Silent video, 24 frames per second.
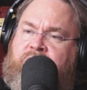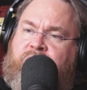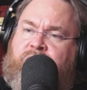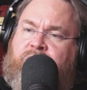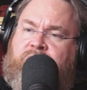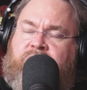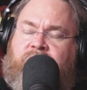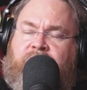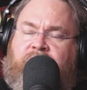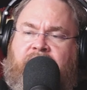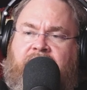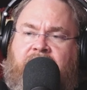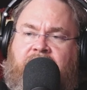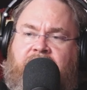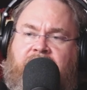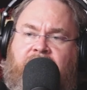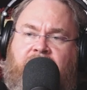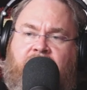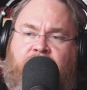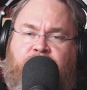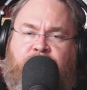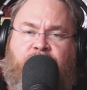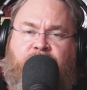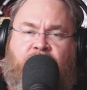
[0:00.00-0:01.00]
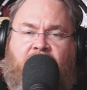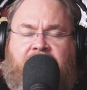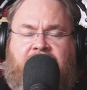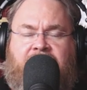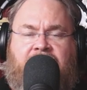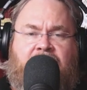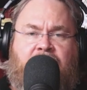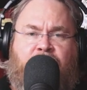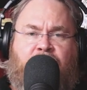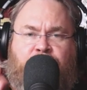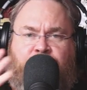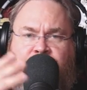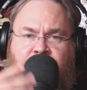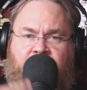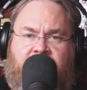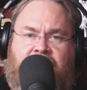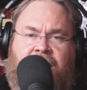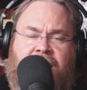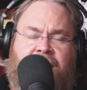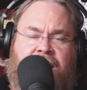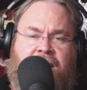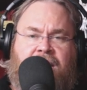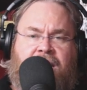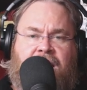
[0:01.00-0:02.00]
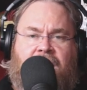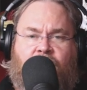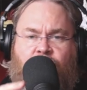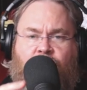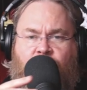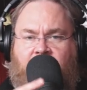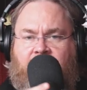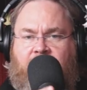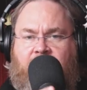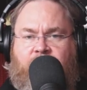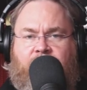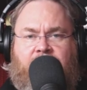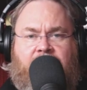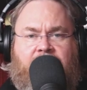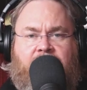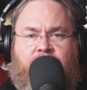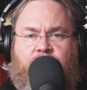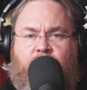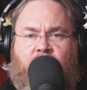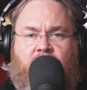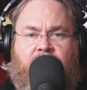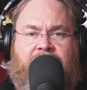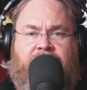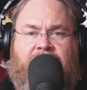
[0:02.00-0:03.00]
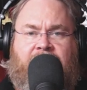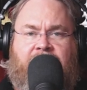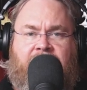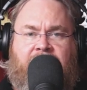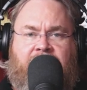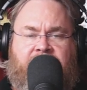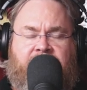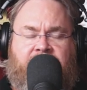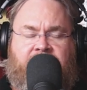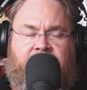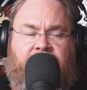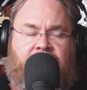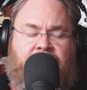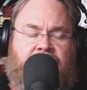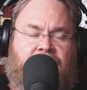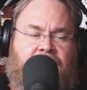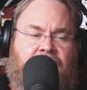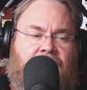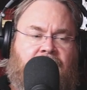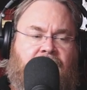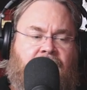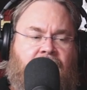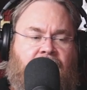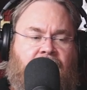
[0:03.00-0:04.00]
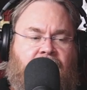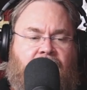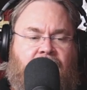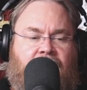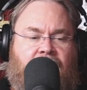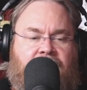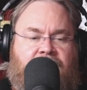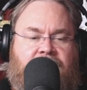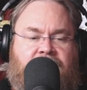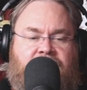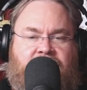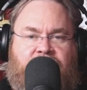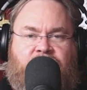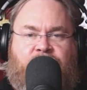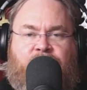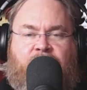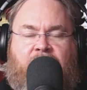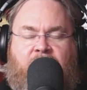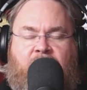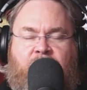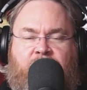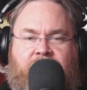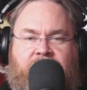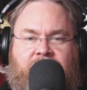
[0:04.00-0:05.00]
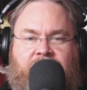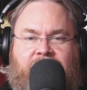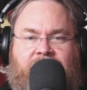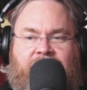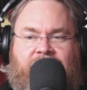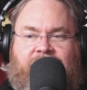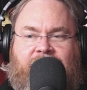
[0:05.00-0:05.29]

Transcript: still sort of getting our finding our feet, getting our way around the podcast. Still going. Still going. Don't freeze!